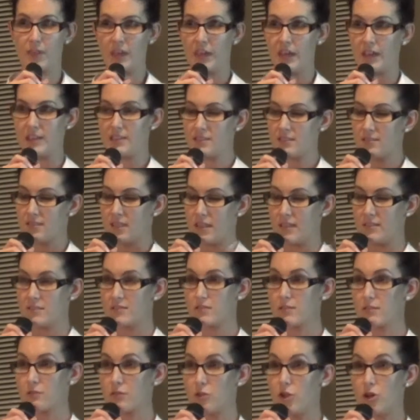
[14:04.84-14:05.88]
these,
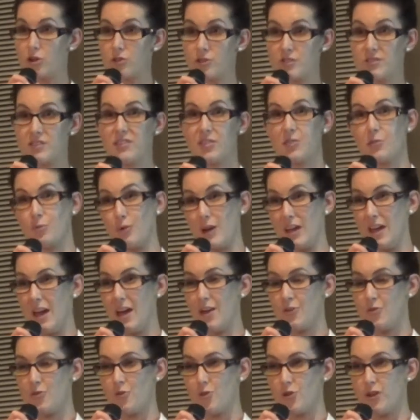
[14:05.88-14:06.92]
there's close to
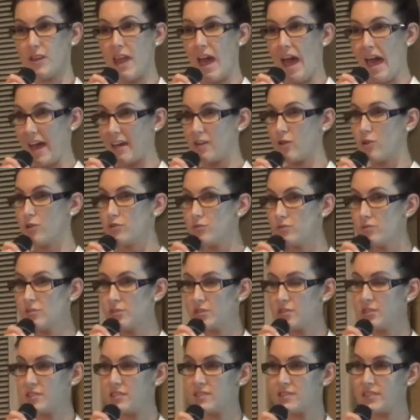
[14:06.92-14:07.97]
300
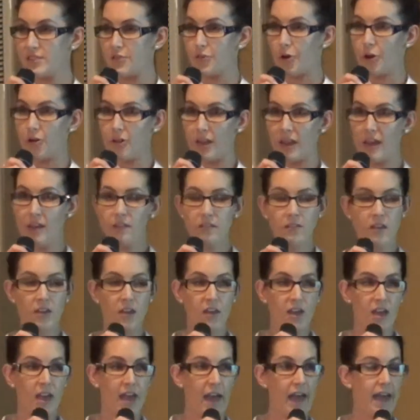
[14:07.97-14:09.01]
add-ons to Xero now,
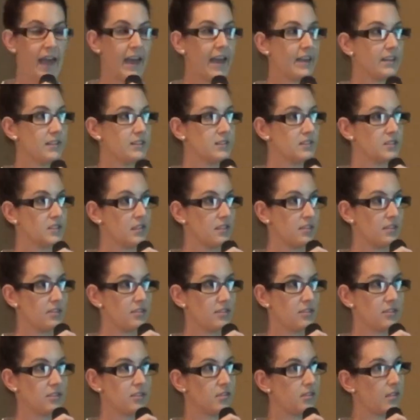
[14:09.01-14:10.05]
and
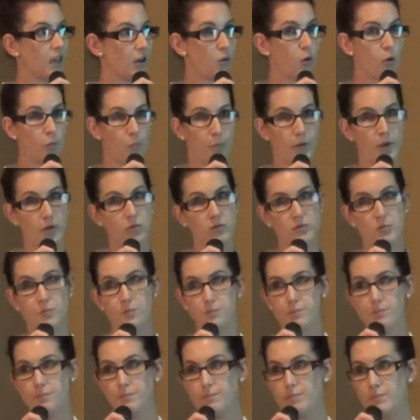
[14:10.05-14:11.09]
they're all built
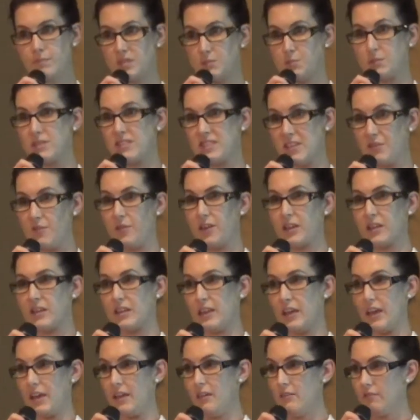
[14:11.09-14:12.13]

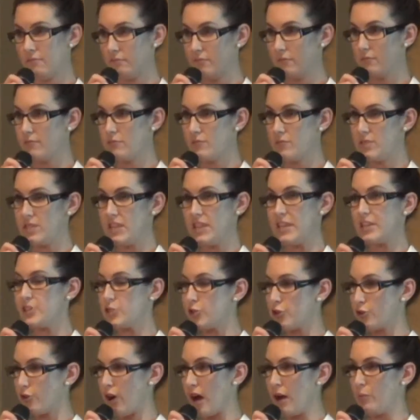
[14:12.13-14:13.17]
specifically to
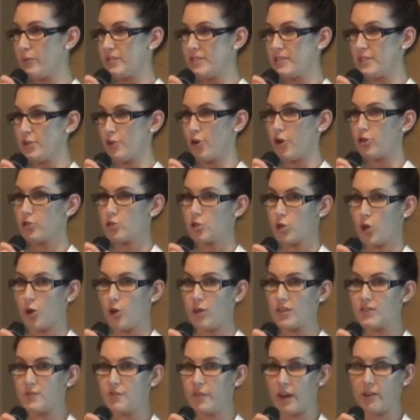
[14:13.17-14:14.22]
integrate with Xero, so
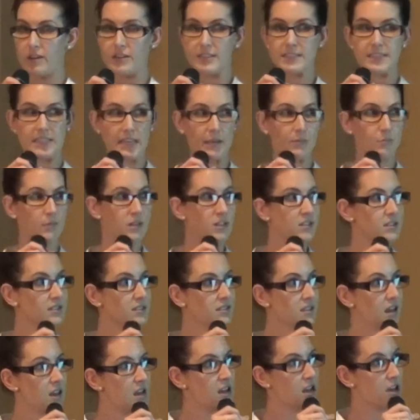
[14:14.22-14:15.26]
it's very seamless.
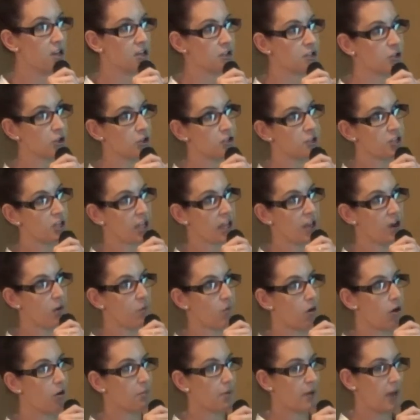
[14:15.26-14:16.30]
So
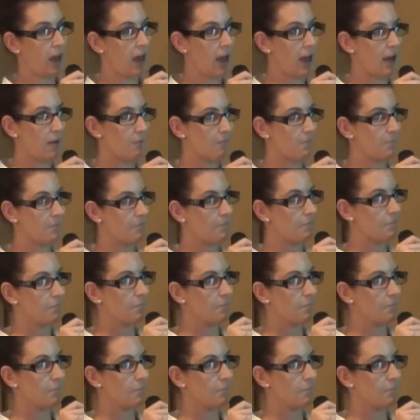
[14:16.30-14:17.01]
GeoOp